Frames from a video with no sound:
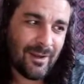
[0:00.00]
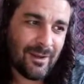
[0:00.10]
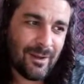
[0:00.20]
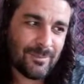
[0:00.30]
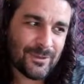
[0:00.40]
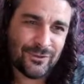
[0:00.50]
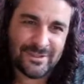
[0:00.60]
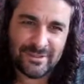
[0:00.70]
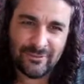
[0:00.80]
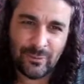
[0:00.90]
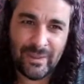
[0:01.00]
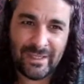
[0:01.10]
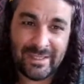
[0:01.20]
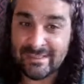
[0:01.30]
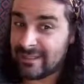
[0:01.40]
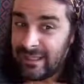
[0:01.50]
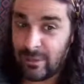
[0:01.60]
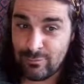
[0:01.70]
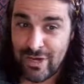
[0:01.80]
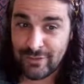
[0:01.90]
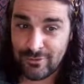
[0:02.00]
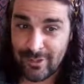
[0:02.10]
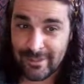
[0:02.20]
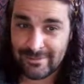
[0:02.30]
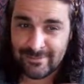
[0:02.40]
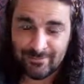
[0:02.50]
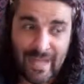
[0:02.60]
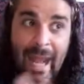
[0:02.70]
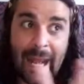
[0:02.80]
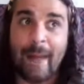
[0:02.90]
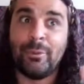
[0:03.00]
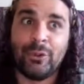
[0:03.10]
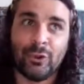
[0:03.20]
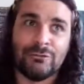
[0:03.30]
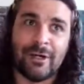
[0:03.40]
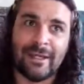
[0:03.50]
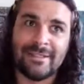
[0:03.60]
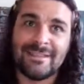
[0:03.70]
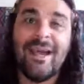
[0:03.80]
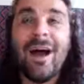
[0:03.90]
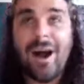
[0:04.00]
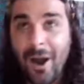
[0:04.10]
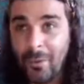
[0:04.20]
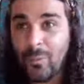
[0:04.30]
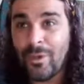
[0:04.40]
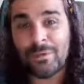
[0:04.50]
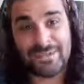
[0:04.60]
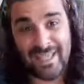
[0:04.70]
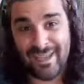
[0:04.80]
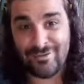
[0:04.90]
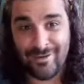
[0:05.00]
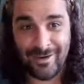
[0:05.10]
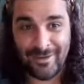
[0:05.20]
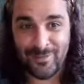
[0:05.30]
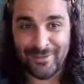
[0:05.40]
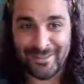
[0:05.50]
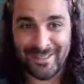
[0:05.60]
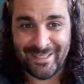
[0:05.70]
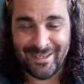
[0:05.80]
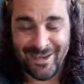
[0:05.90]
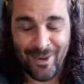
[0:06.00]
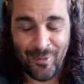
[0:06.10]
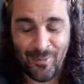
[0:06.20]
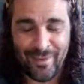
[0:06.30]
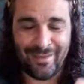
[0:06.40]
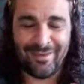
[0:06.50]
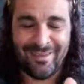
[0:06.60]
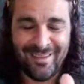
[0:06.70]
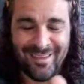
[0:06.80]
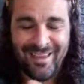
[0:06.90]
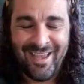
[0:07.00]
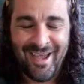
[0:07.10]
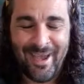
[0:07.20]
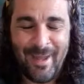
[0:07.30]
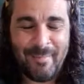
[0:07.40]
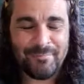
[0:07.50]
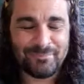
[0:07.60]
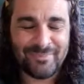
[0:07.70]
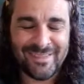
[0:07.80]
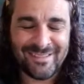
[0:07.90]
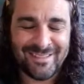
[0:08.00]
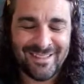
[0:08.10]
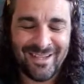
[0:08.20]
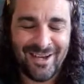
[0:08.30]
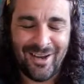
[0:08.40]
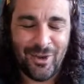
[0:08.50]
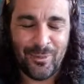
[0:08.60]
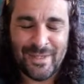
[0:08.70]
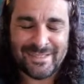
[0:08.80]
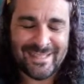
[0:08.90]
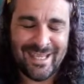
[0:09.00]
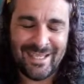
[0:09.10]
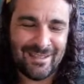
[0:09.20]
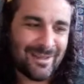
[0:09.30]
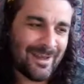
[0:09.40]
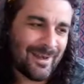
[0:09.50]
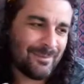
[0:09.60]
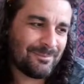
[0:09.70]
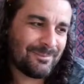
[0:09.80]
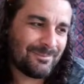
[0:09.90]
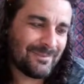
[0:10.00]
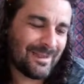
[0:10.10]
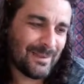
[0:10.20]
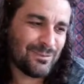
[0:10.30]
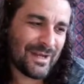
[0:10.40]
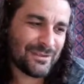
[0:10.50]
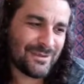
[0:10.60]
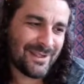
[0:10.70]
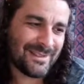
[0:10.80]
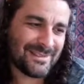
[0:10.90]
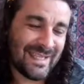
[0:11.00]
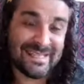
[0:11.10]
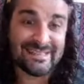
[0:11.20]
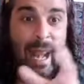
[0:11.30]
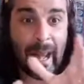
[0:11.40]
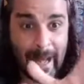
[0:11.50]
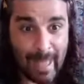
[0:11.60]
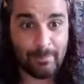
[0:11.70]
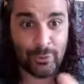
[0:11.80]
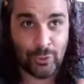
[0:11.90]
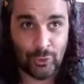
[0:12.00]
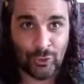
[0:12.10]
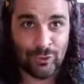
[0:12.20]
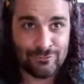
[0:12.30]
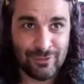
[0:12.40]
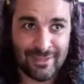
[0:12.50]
um, the question of the week is Labradorite, Labradorite. I will say it right one day. I will. Um, I always say um, Labradorite, and it's Labradorite